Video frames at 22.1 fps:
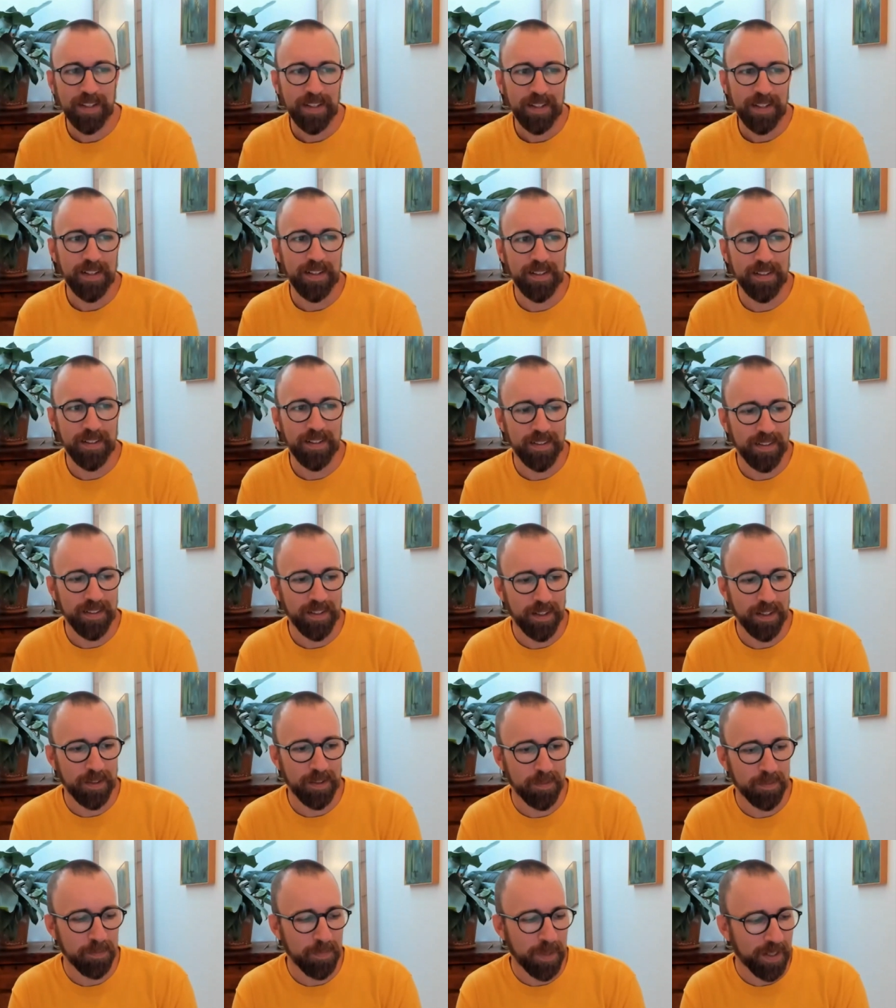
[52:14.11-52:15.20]

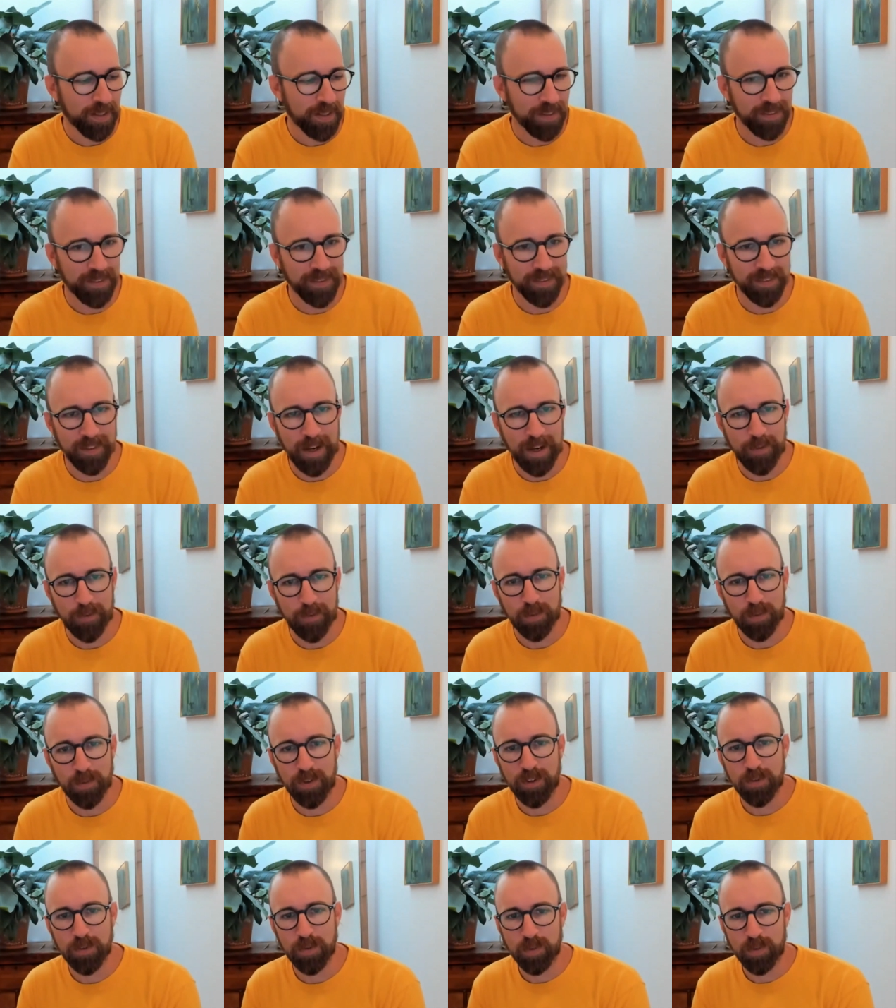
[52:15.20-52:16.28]
and make a decision
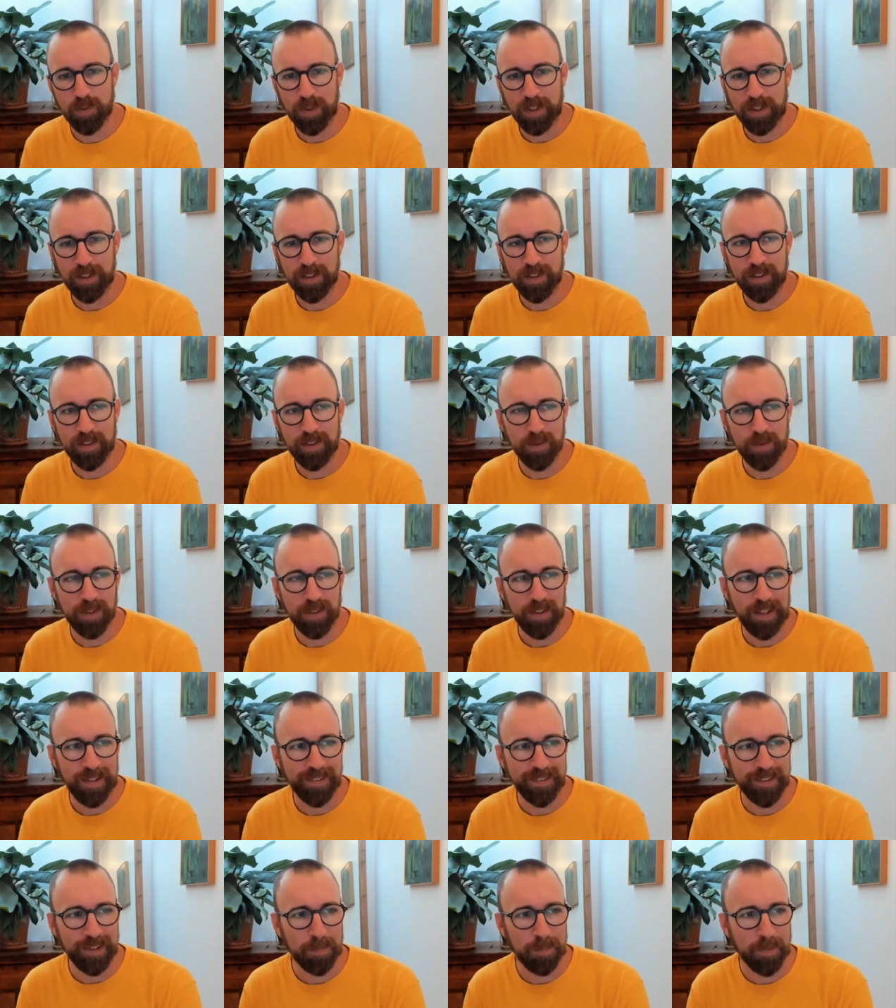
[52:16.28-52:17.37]
afterwards, which we can do with
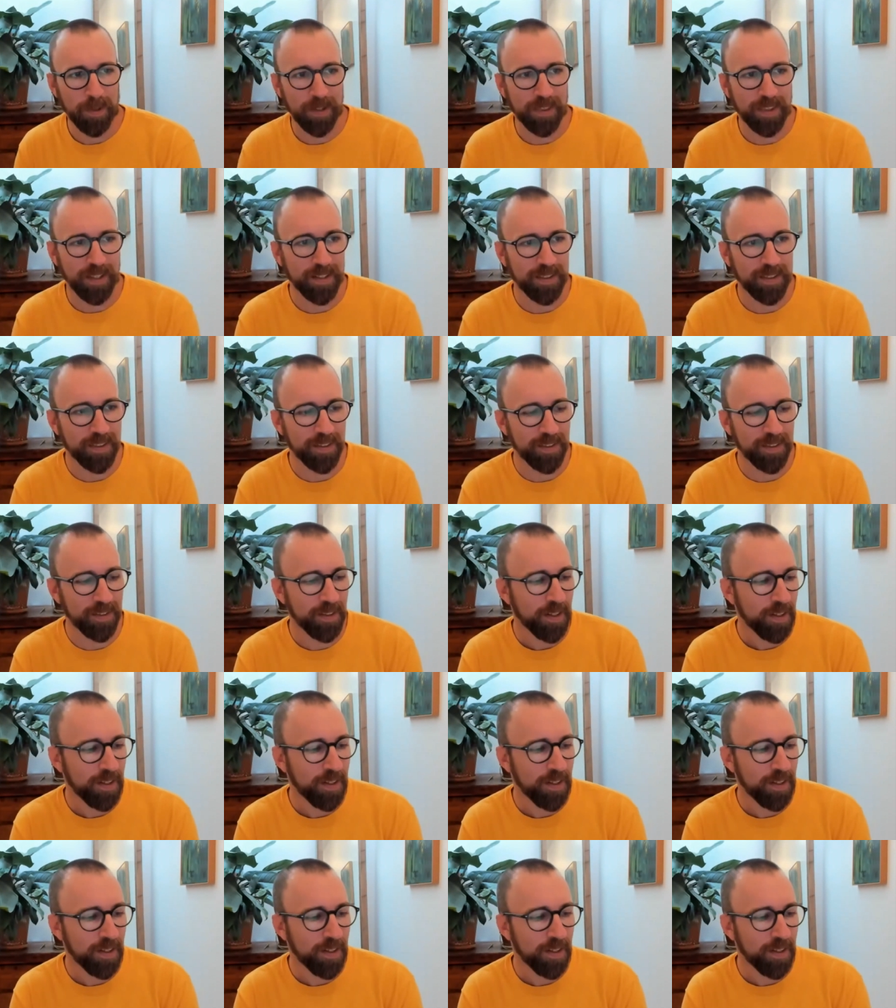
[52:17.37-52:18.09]
Lightstep. I think the